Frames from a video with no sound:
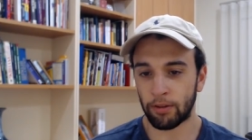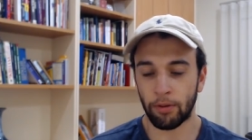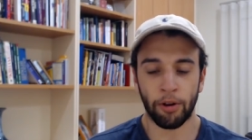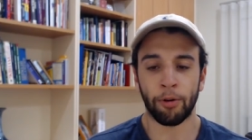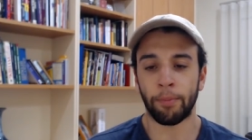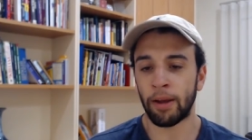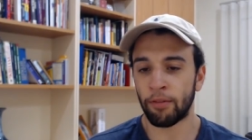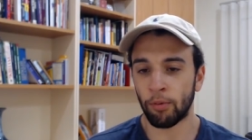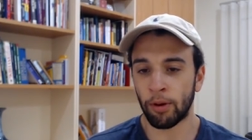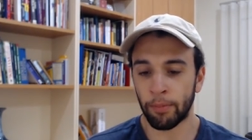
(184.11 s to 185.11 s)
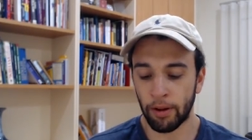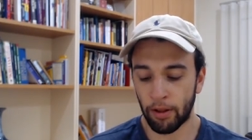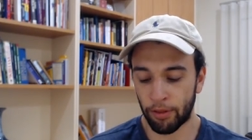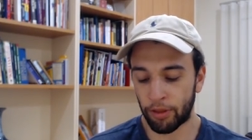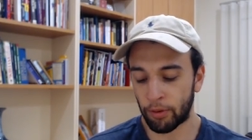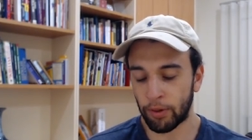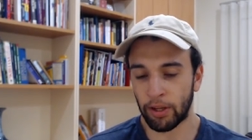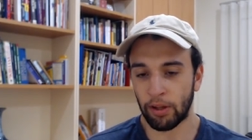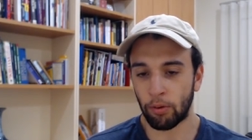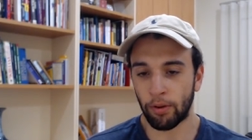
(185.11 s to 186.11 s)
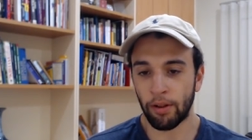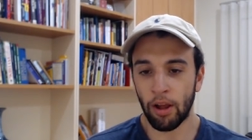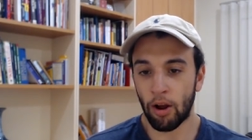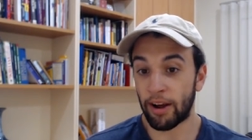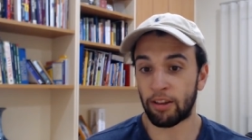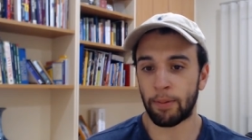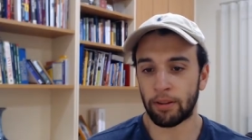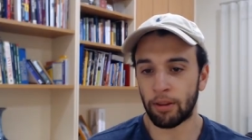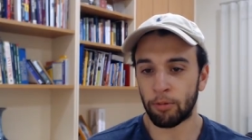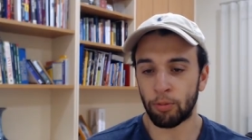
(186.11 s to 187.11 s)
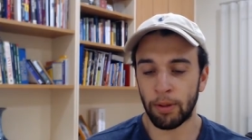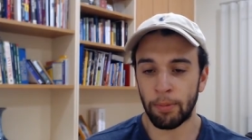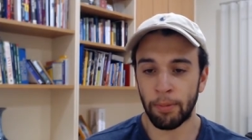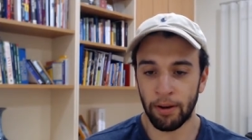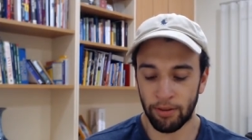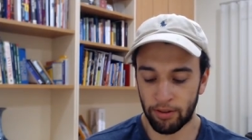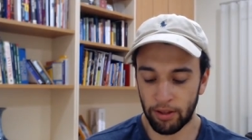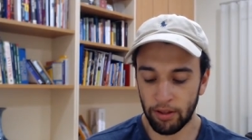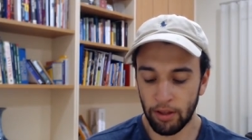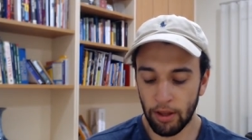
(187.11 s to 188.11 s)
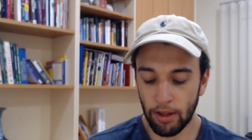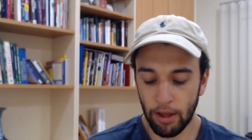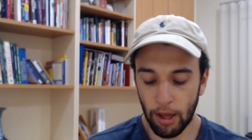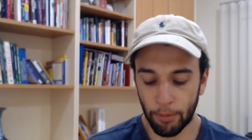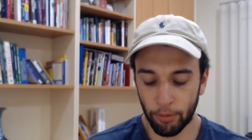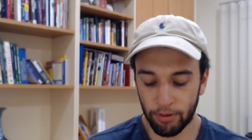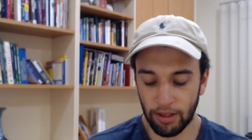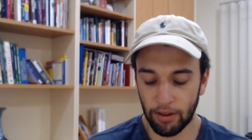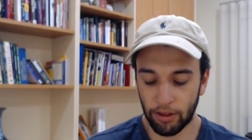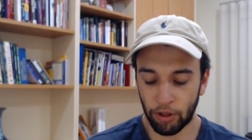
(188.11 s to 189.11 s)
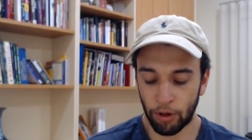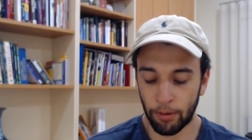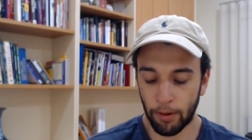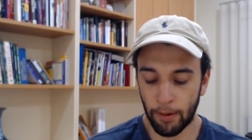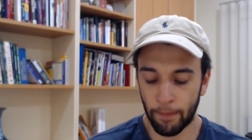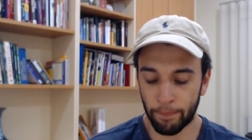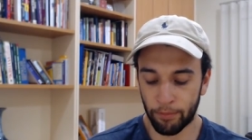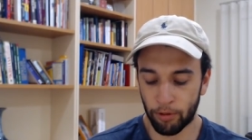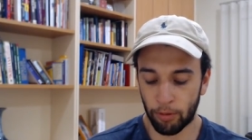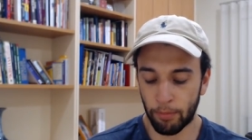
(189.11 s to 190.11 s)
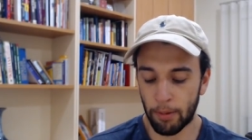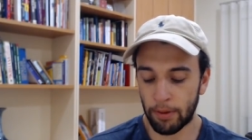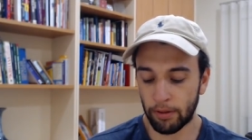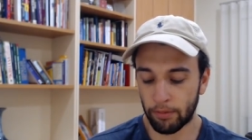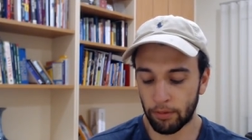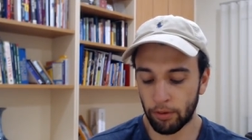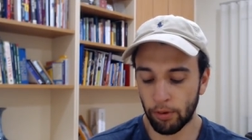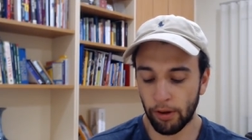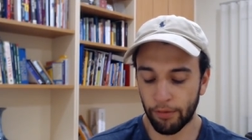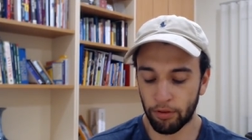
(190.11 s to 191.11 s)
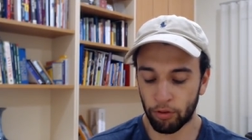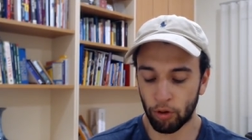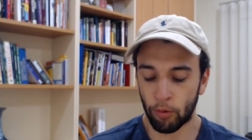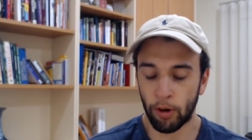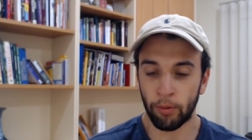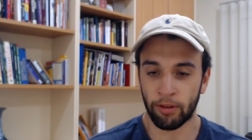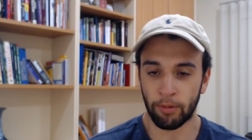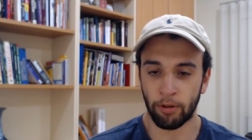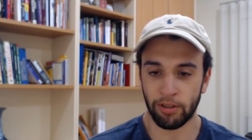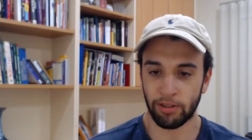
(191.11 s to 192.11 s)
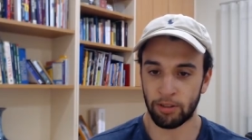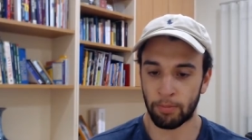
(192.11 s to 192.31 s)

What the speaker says: I don't know about everyone, but I think I expected them to be a bit better this year. But we'll see how they go. So maybe he'll have to score well in some losses.